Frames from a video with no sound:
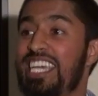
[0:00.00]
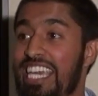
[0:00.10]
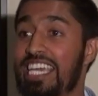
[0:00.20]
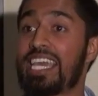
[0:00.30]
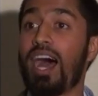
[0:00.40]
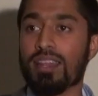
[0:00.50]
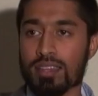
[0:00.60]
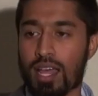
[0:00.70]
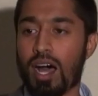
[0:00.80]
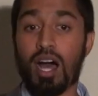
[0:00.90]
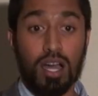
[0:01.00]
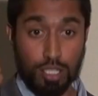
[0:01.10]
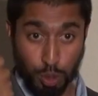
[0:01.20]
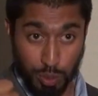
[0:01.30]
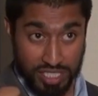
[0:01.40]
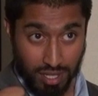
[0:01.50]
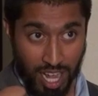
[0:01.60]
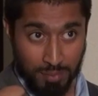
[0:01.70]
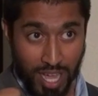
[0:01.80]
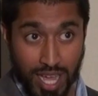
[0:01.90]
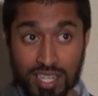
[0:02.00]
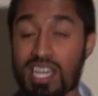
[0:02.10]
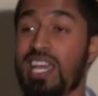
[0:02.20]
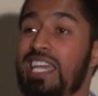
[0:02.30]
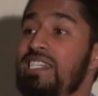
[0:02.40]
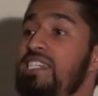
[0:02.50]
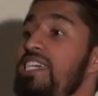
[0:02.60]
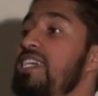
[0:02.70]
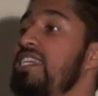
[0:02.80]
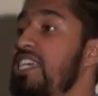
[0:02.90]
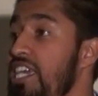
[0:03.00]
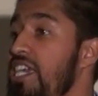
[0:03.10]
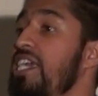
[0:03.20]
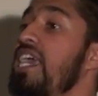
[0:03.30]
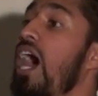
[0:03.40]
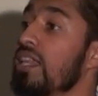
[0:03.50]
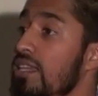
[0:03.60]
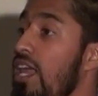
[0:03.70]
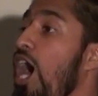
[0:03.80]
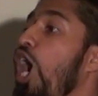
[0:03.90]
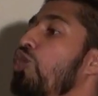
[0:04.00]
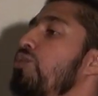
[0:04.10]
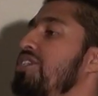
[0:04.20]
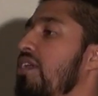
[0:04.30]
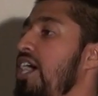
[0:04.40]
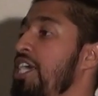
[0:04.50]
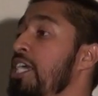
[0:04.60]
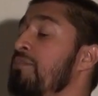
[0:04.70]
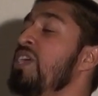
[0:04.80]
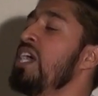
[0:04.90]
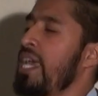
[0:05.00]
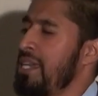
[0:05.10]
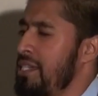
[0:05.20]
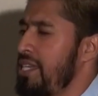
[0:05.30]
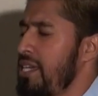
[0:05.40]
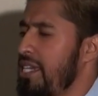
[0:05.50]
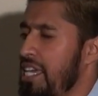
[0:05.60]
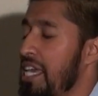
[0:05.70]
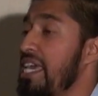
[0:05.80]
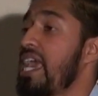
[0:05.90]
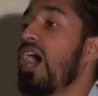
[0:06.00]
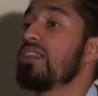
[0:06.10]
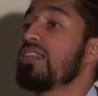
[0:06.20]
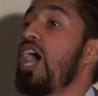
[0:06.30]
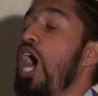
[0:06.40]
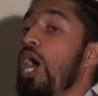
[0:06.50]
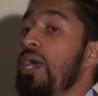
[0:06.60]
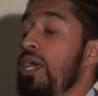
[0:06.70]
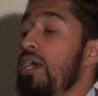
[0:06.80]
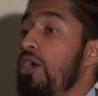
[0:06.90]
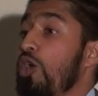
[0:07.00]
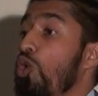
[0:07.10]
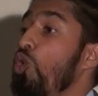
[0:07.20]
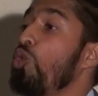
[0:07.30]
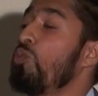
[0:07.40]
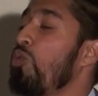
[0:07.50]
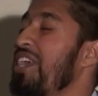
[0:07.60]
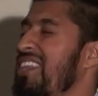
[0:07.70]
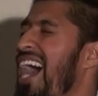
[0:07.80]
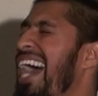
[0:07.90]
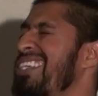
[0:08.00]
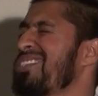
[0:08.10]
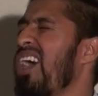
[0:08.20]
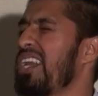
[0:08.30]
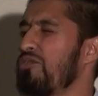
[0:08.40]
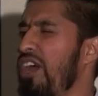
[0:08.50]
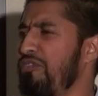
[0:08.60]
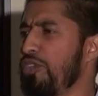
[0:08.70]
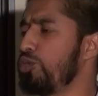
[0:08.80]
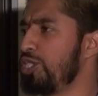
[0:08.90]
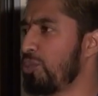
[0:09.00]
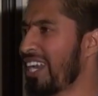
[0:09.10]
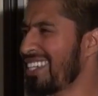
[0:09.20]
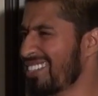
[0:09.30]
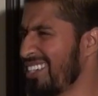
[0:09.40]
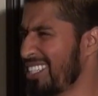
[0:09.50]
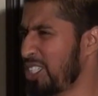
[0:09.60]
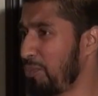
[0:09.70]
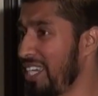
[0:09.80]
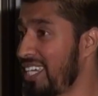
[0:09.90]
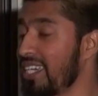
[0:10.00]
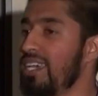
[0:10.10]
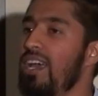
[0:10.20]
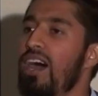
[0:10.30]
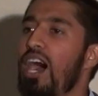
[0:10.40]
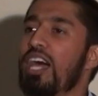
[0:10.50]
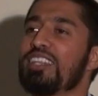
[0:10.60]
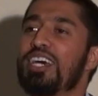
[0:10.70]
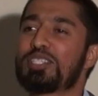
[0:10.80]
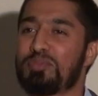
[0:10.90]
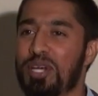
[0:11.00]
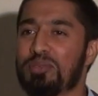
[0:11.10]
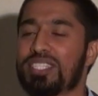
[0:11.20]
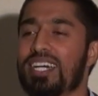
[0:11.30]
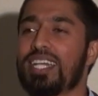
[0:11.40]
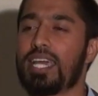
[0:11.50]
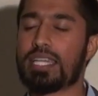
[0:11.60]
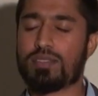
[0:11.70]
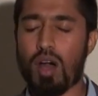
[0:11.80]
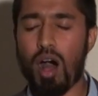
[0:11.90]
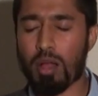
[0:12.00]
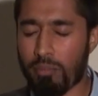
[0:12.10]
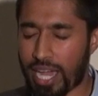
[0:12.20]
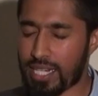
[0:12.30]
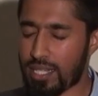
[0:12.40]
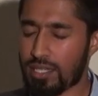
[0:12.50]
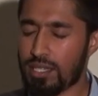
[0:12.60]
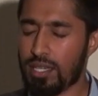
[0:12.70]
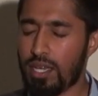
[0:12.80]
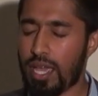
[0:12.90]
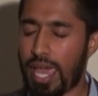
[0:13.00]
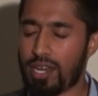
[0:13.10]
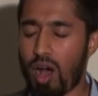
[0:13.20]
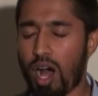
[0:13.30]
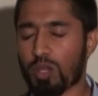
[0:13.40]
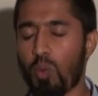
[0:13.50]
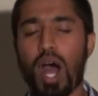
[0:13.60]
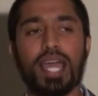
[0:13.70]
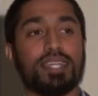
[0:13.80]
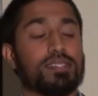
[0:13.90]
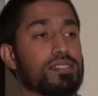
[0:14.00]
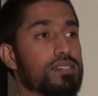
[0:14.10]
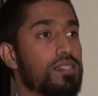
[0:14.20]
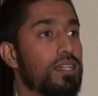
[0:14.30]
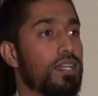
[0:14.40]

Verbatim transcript: He, Allah, who is Rahman. Indeed, He, Allah, who is Rahim. Indeed, He, Allah, whom with I sought refuge when I started speaking. Allah subhanahu wa ta'ala is almighty and all wise.